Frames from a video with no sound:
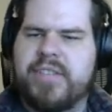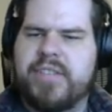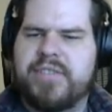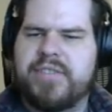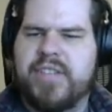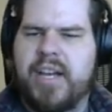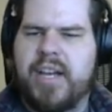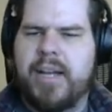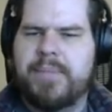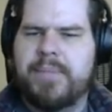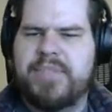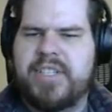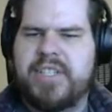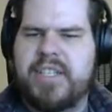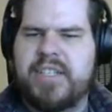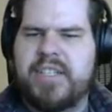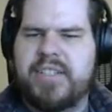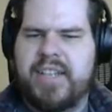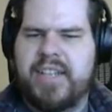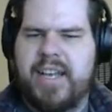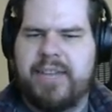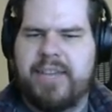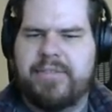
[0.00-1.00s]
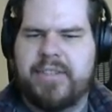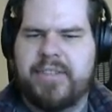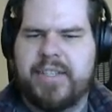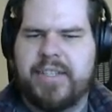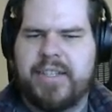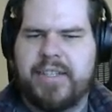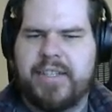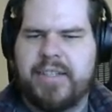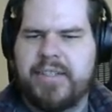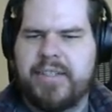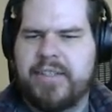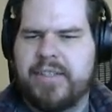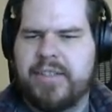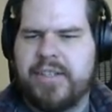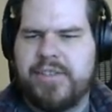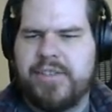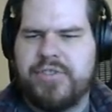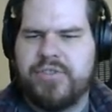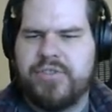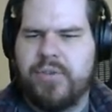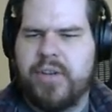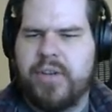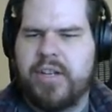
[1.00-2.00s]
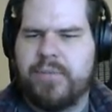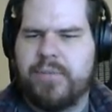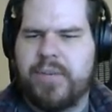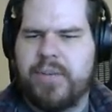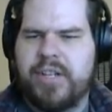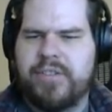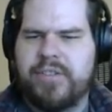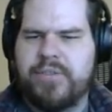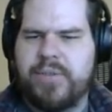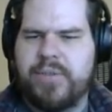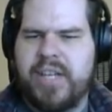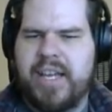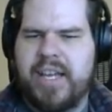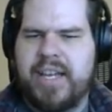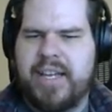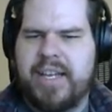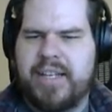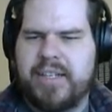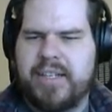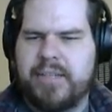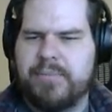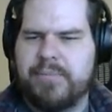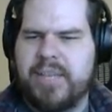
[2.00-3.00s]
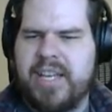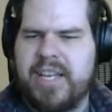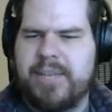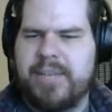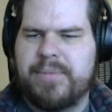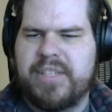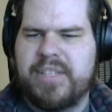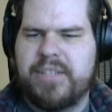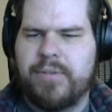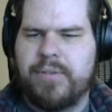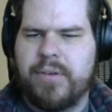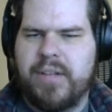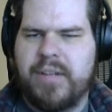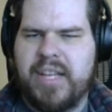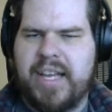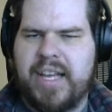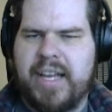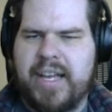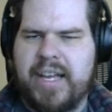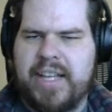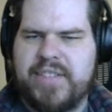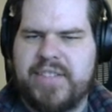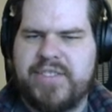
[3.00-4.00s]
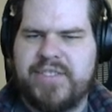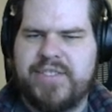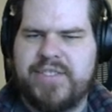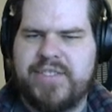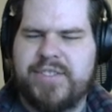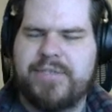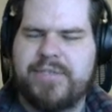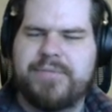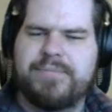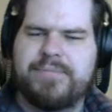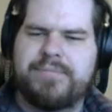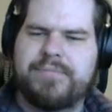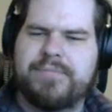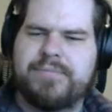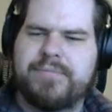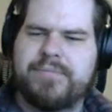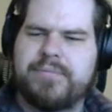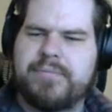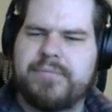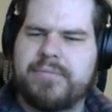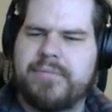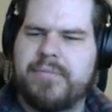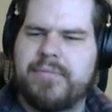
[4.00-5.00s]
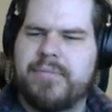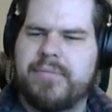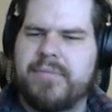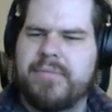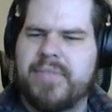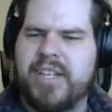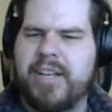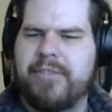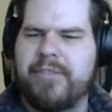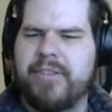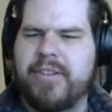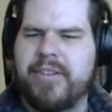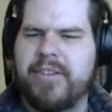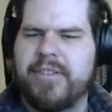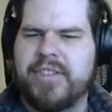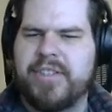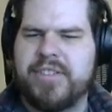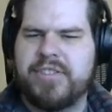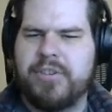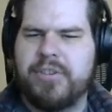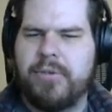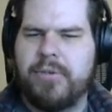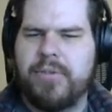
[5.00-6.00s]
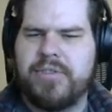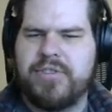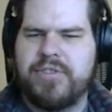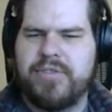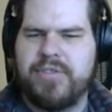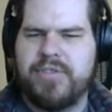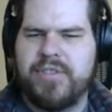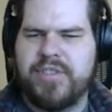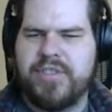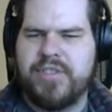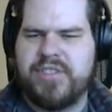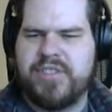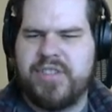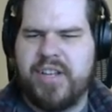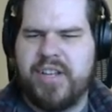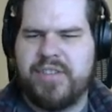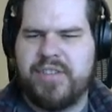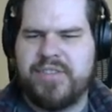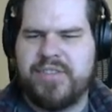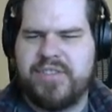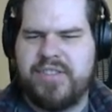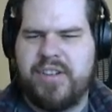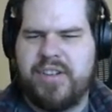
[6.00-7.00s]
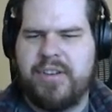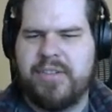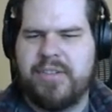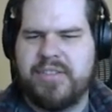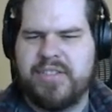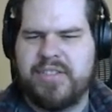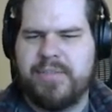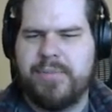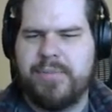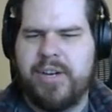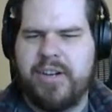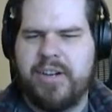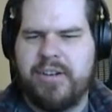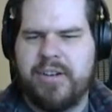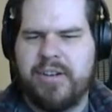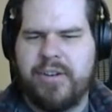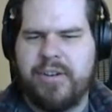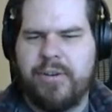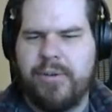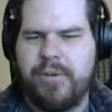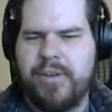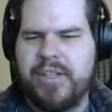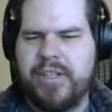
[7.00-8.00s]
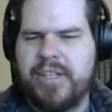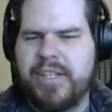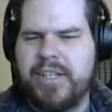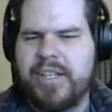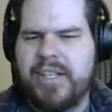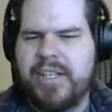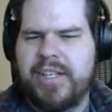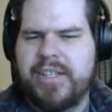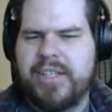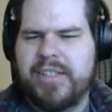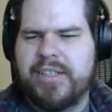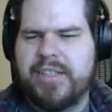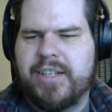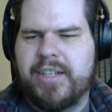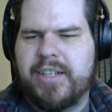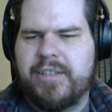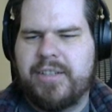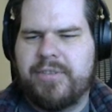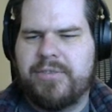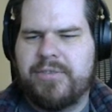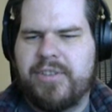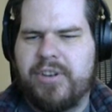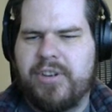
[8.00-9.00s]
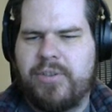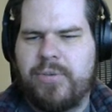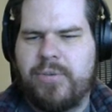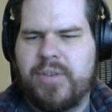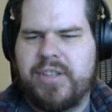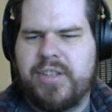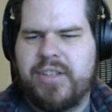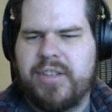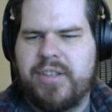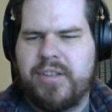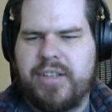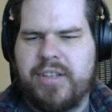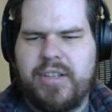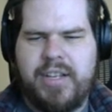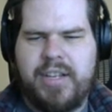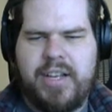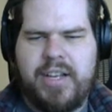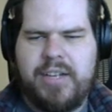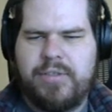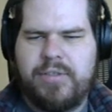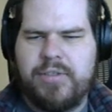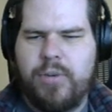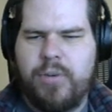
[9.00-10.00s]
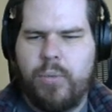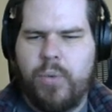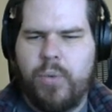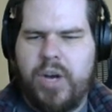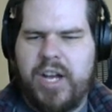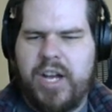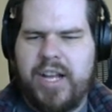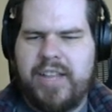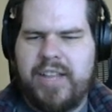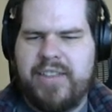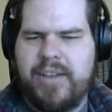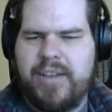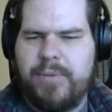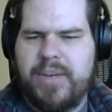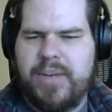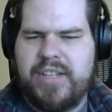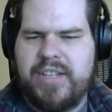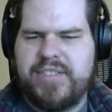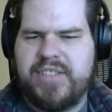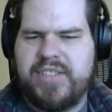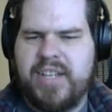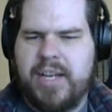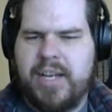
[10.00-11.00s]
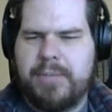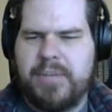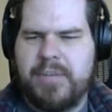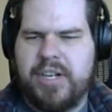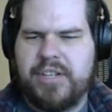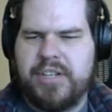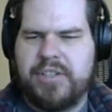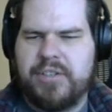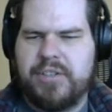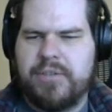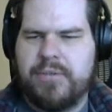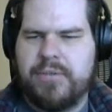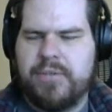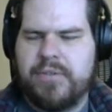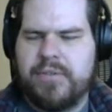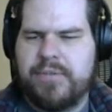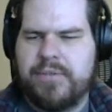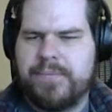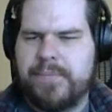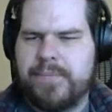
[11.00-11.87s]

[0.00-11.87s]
Time to eat, halfling. Enjoy it while you can. It may be your last. I've heard the tortures shall start tomorrow. I don't know why they waste time on you.